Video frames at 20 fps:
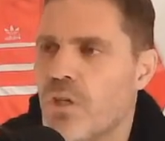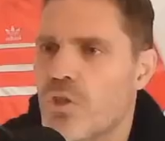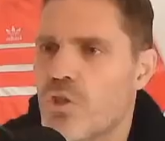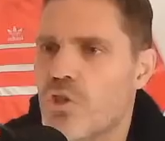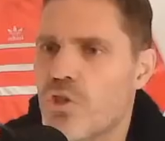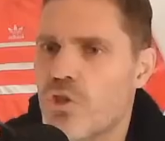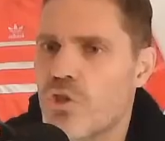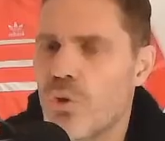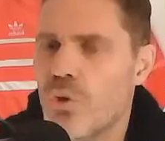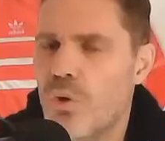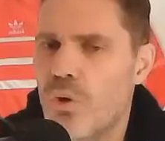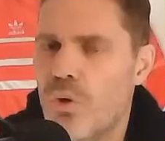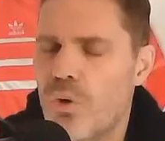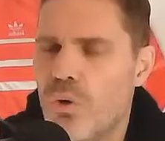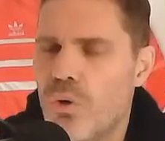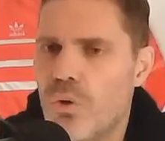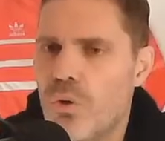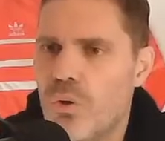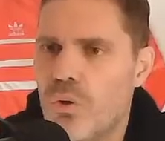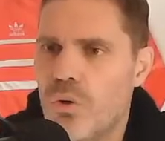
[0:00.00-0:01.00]

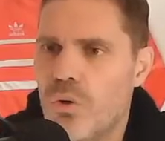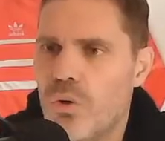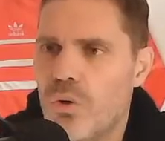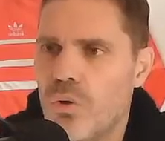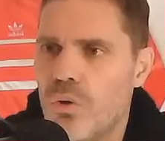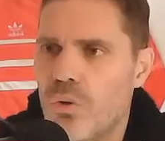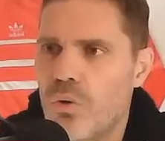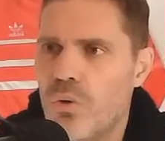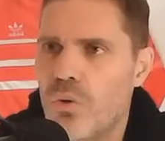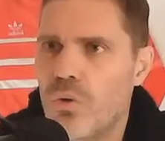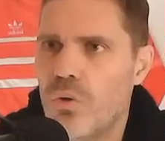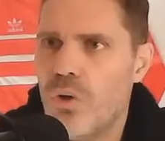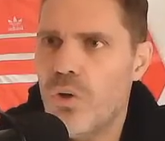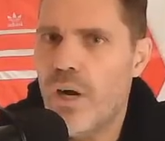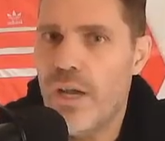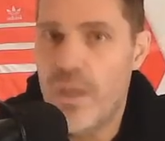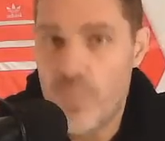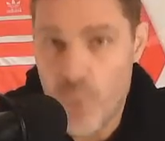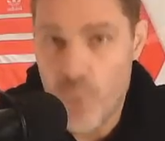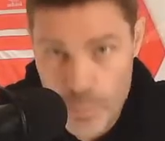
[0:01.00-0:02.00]
So
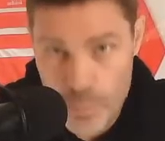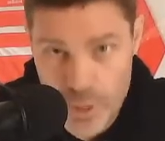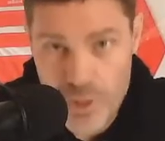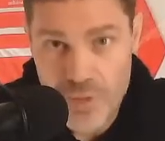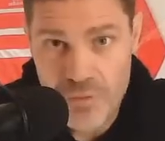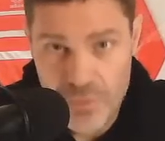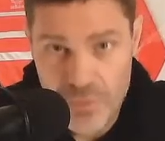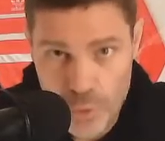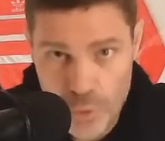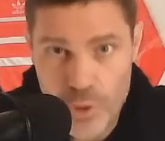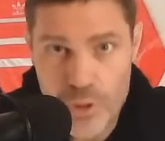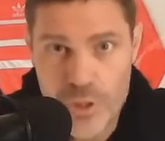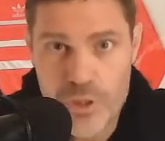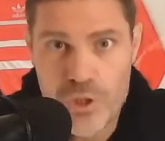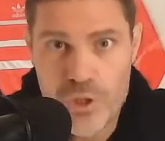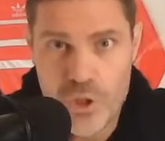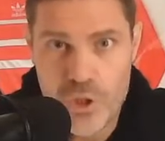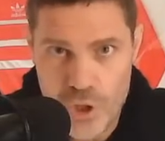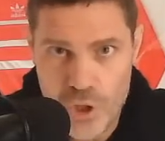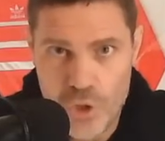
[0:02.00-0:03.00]
I am opening the floor
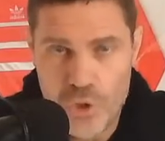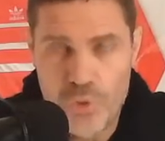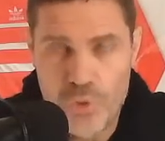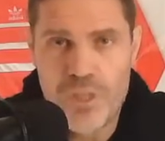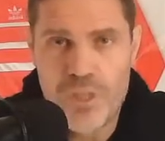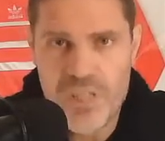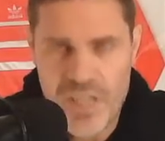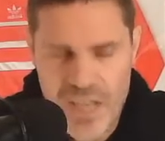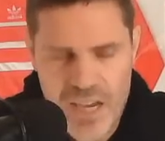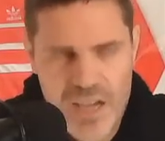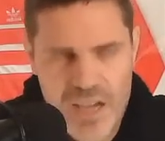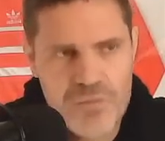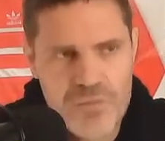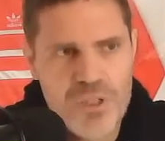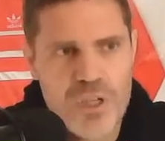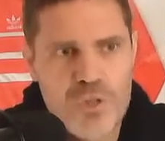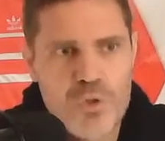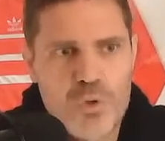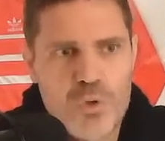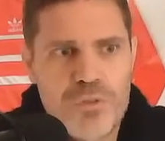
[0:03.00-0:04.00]
to you as I have
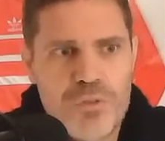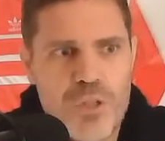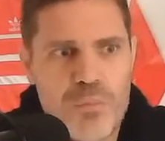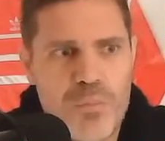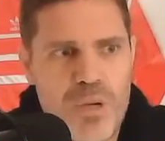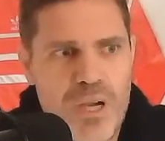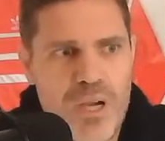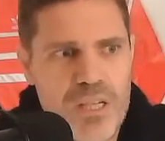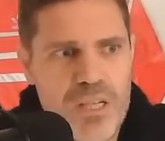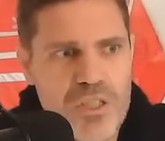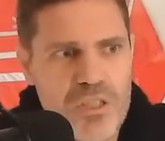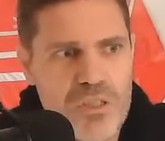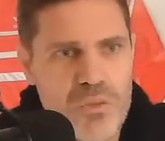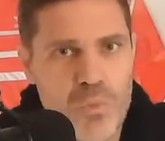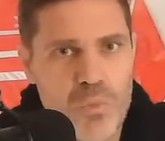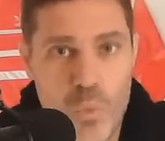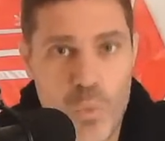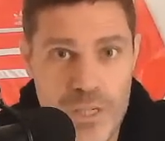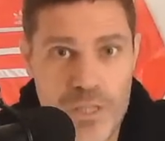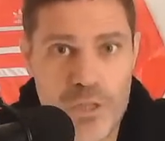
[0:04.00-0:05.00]
done over the past
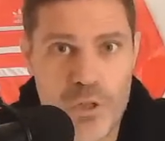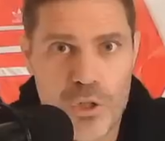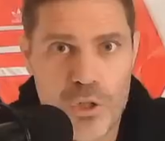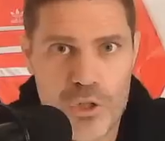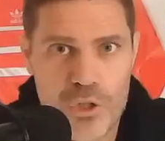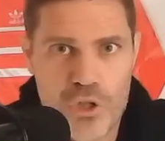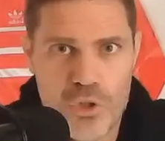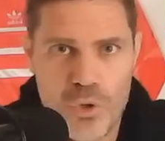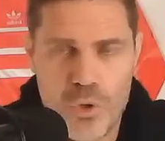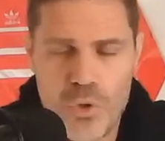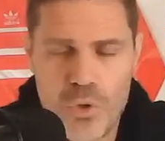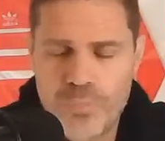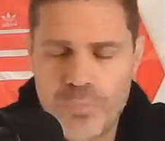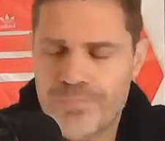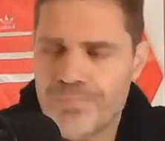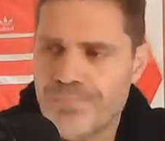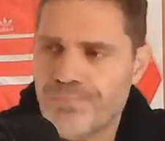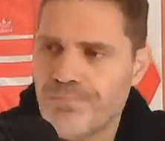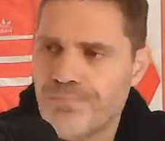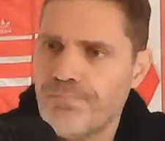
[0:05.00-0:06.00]
week or so,
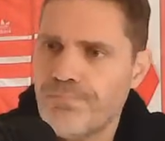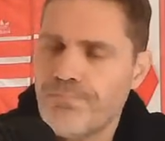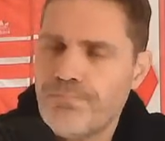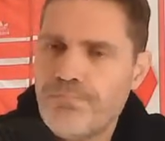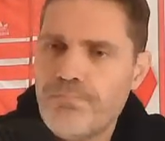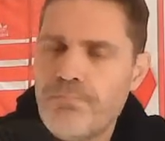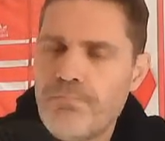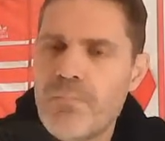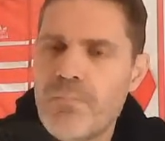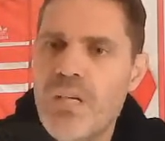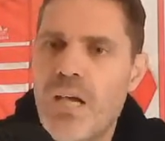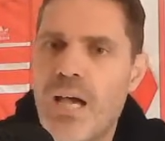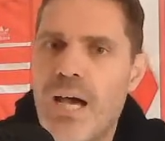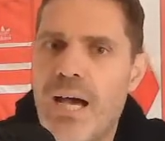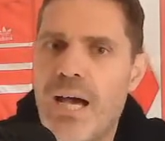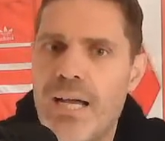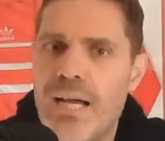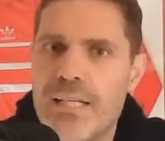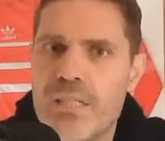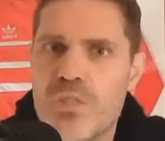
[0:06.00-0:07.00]

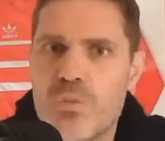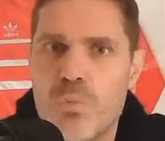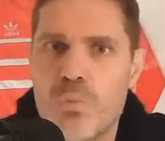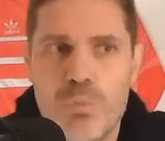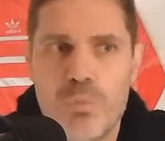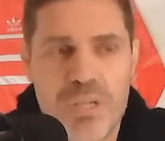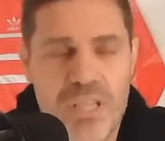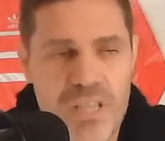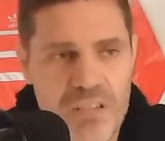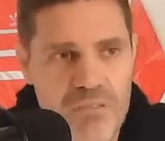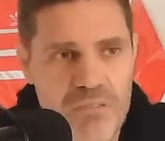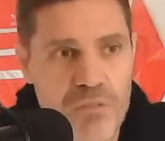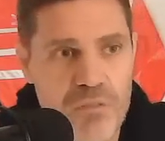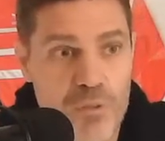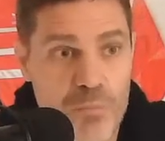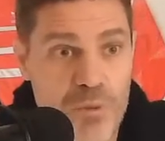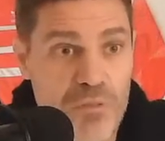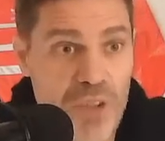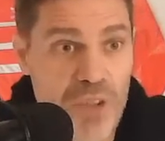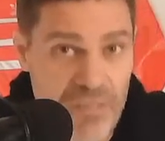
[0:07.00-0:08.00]
and we'll be hearing
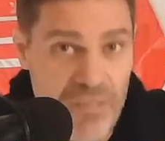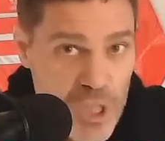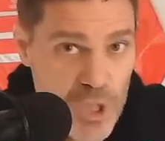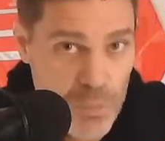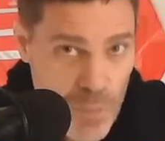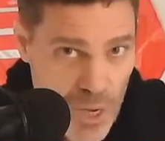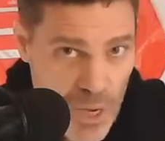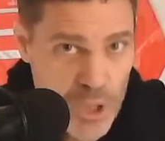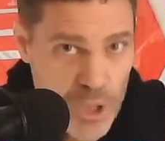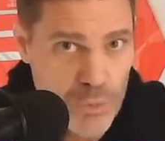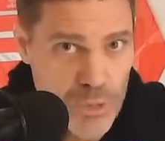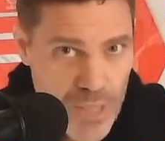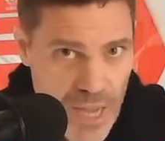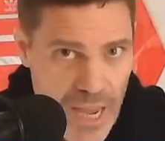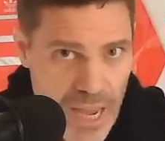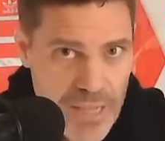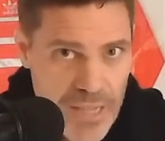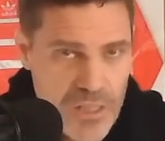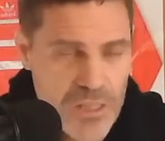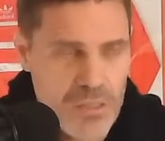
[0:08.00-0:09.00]
from a very special
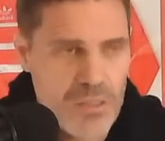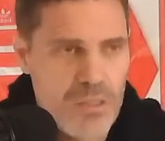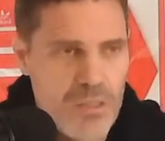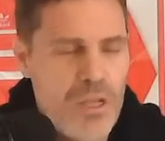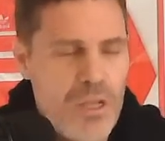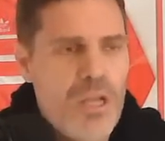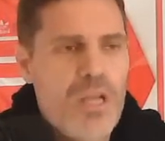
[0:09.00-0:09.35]
guest